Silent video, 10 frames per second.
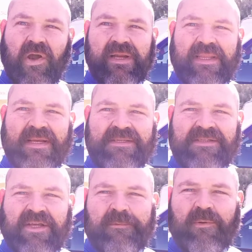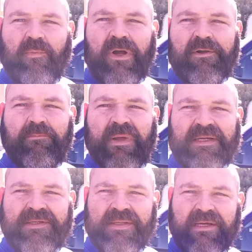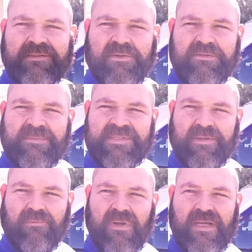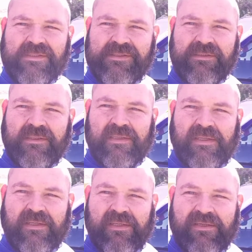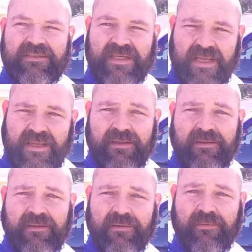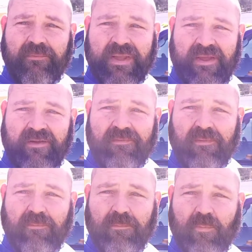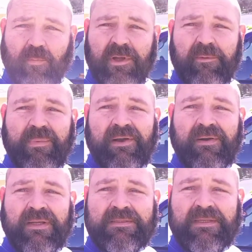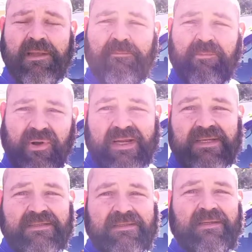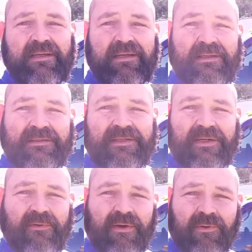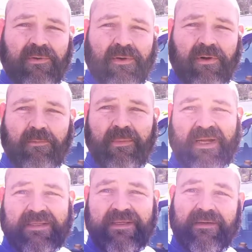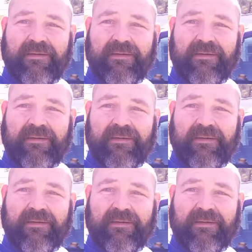ladies and gentlemen, welcome back to the Outdoorsman's Garage. Today we have wheel bearings and brakes to do on old girl back there.